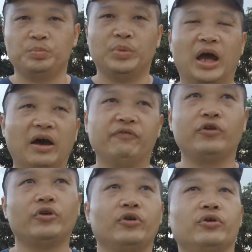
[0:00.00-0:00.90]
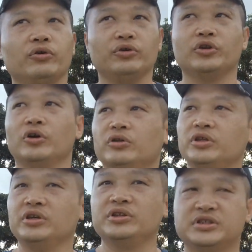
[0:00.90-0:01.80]
after
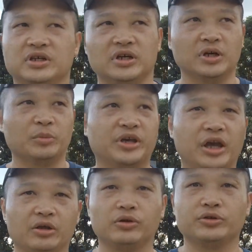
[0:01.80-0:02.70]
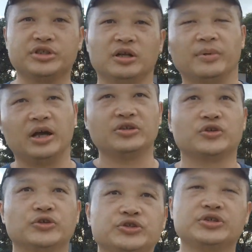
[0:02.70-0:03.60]
these mechanical
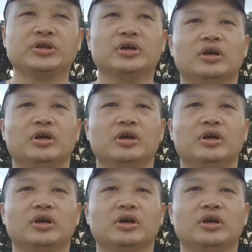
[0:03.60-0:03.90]
stabilizers,